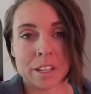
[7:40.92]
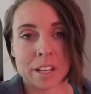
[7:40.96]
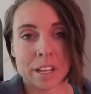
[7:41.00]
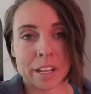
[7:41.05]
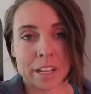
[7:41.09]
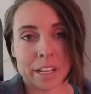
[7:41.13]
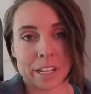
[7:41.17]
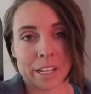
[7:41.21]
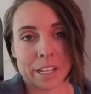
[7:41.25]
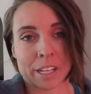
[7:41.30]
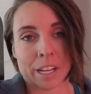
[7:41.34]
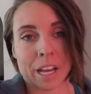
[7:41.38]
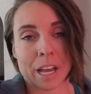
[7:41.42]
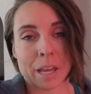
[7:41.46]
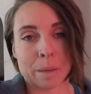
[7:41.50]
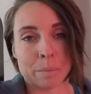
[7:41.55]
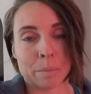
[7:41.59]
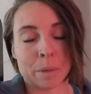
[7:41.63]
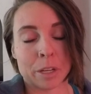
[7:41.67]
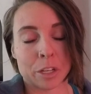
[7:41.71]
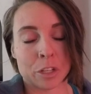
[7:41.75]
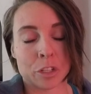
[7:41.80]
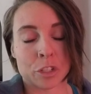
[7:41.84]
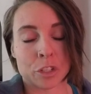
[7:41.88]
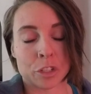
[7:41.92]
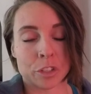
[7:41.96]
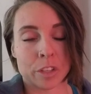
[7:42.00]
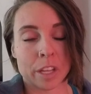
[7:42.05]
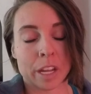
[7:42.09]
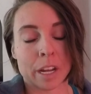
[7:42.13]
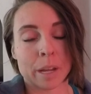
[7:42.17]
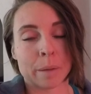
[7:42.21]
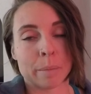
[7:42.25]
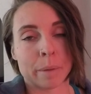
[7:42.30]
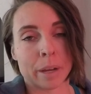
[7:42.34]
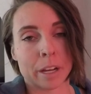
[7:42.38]
I make sure
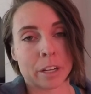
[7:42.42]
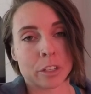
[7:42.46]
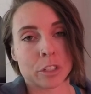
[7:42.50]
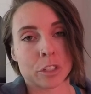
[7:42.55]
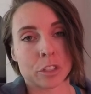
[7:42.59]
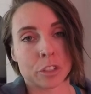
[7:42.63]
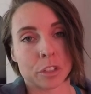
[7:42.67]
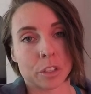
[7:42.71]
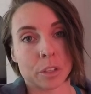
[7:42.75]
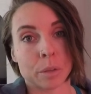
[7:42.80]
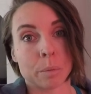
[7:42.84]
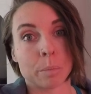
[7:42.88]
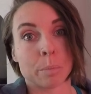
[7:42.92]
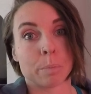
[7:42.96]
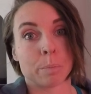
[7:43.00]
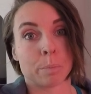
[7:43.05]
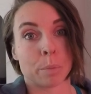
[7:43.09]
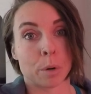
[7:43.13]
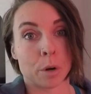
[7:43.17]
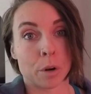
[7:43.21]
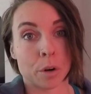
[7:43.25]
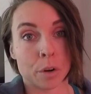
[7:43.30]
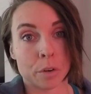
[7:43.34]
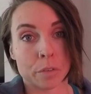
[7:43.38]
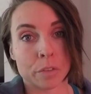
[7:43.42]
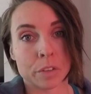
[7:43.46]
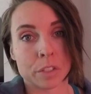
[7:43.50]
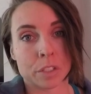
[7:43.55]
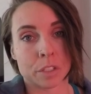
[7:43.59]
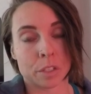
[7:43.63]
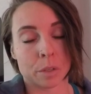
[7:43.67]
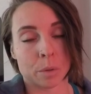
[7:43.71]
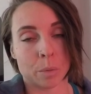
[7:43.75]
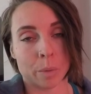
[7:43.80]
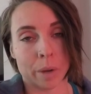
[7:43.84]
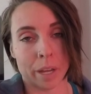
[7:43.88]
that I'm actually
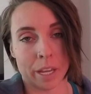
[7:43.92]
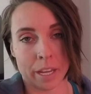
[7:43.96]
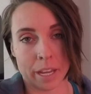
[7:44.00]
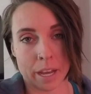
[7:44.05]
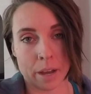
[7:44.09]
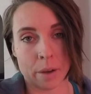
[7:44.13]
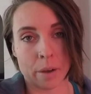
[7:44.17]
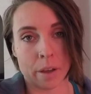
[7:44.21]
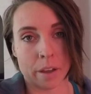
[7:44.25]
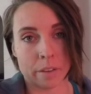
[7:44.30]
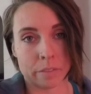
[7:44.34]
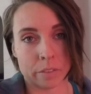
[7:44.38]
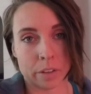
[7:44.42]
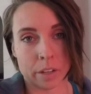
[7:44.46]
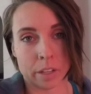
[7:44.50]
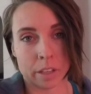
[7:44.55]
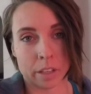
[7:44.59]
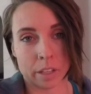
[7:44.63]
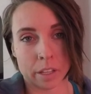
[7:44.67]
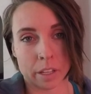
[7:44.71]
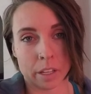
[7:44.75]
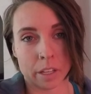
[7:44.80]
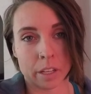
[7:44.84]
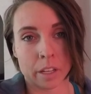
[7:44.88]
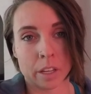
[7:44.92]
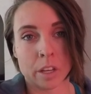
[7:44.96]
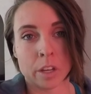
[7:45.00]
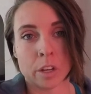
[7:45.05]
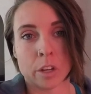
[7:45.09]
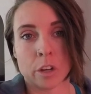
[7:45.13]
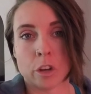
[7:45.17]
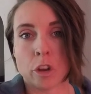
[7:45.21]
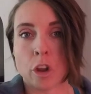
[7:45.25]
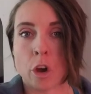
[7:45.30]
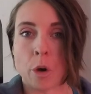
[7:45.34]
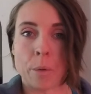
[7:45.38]
perfectly weighing out everything,
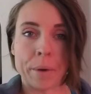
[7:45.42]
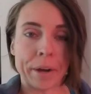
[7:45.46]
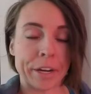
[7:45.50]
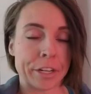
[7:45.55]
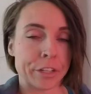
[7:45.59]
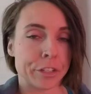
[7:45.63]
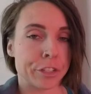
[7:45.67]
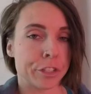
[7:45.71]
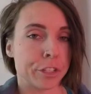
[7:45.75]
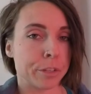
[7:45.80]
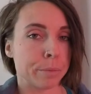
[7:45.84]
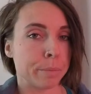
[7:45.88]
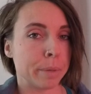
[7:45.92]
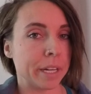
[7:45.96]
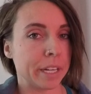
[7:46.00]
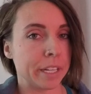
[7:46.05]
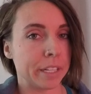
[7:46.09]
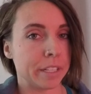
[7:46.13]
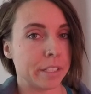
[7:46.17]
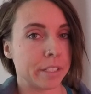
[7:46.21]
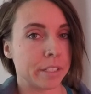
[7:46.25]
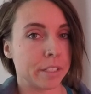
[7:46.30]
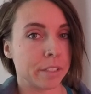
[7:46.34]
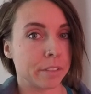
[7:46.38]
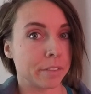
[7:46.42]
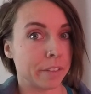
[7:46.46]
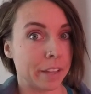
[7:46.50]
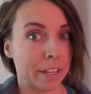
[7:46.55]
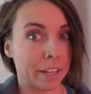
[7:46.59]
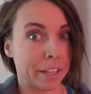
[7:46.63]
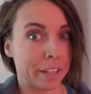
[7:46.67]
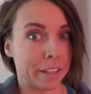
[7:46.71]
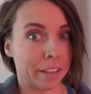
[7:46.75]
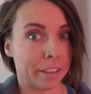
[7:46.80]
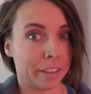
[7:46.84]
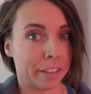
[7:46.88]
no extra bites of
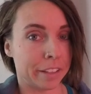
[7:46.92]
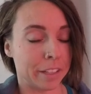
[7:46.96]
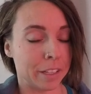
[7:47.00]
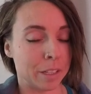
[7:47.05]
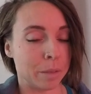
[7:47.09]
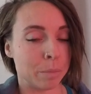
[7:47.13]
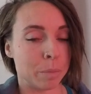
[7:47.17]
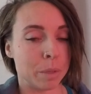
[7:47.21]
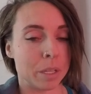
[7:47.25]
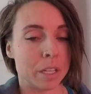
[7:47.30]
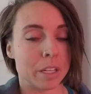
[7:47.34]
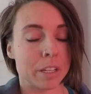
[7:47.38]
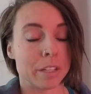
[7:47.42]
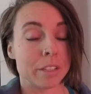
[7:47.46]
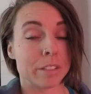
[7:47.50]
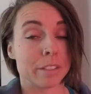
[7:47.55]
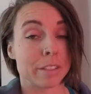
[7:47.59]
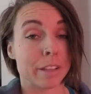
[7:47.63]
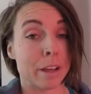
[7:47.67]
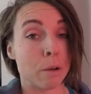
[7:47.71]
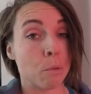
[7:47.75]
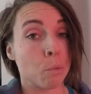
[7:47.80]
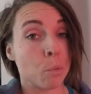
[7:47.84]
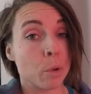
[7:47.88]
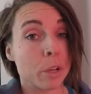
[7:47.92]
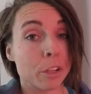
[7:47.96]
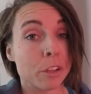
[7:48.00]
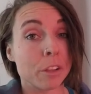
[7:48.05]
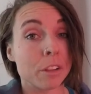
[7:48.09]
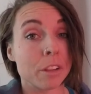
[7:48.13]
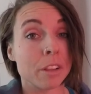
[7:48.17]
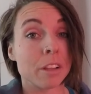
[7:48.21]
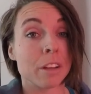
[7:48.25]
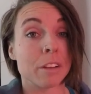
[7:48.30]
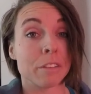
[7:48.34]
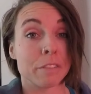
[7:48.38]
anything, because that
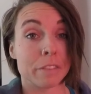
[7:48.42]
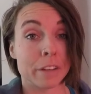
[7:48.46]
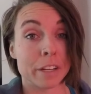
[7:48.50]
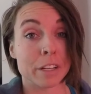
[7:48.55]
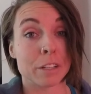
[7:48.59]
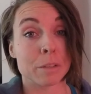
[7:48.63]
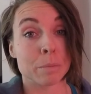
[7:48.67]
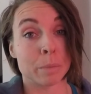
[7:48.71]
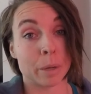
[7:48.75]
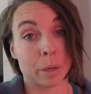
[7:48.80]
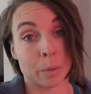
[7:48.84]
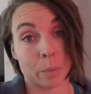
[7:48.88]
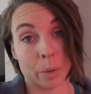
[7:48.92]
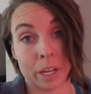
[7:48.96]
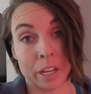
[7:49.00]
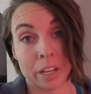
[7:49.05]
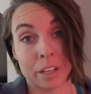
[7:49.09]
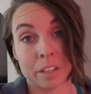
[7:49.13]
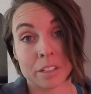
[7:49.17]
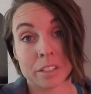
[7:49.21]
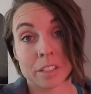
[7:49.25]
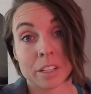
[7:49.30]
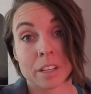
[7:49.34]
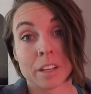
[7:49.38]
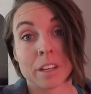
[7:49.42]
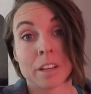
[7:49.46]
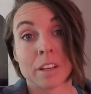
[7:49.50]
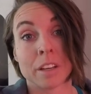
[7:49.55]
will affect my weight